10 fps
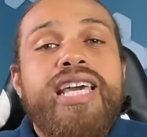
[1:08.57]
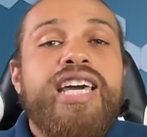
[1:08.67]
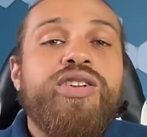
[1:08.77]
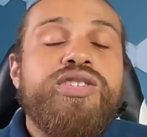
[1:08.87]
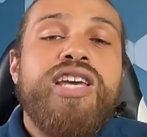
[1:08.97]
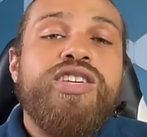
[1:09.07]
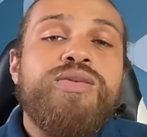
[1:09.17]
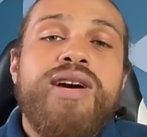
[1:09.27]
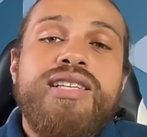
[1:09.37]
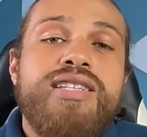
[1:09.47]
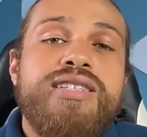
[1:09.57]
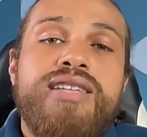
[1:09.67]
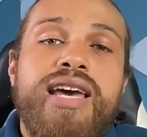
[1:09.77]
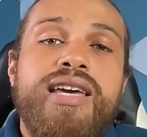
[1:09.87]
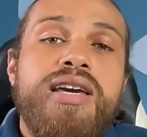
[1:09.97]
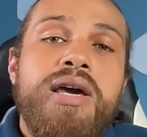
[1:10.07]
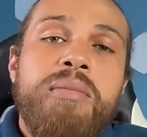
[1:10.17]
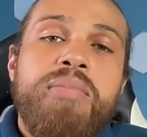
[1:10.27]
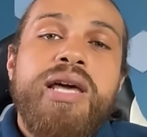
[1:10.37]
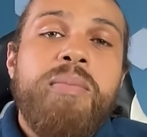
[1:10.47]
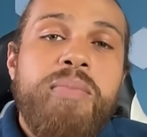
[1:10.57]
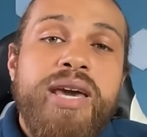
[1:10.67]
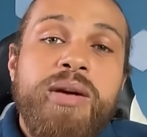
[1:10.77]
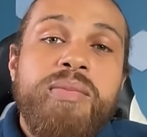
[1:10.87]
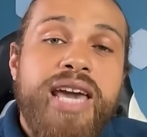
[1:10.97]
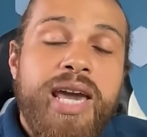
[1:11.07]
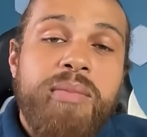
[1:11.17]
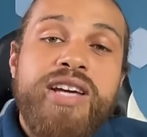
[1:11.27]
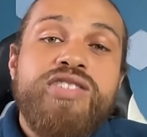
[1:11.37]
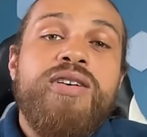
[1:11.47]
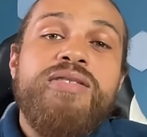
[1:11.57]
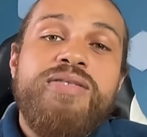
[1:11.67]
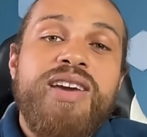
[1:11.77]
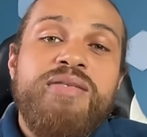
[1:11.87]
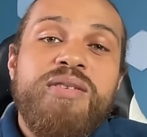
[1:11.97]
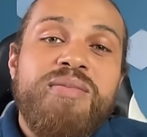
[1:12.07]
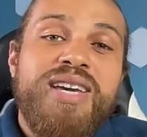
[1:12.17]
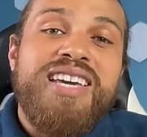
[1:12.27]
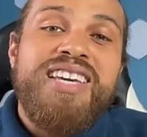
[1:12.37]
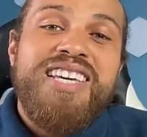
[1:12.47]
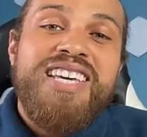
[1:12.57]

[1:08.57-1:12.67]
It'll take you right to the site. Play the pick'em game. That's our favorite, man.